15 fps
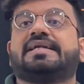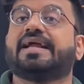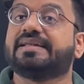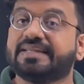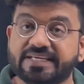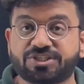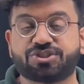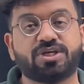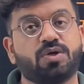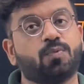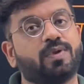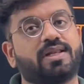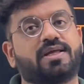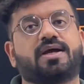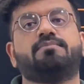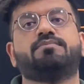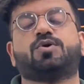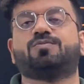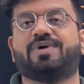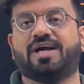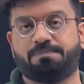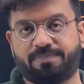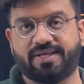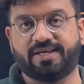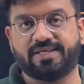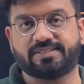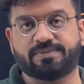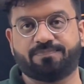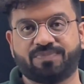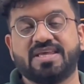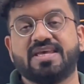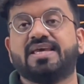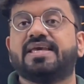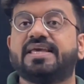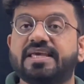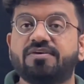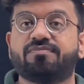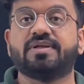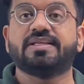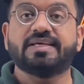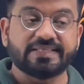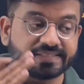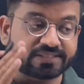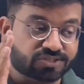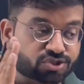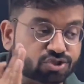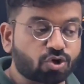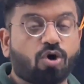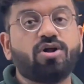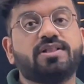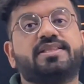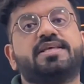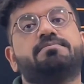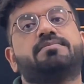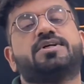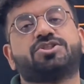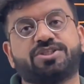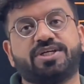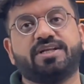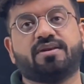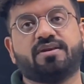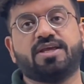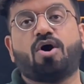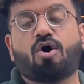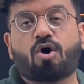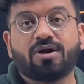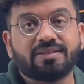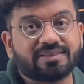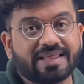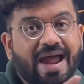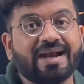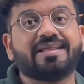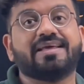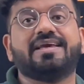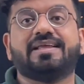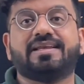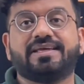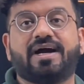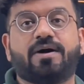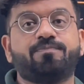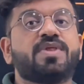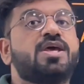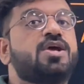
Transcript: technician will come to my place. He will install the machinery on that area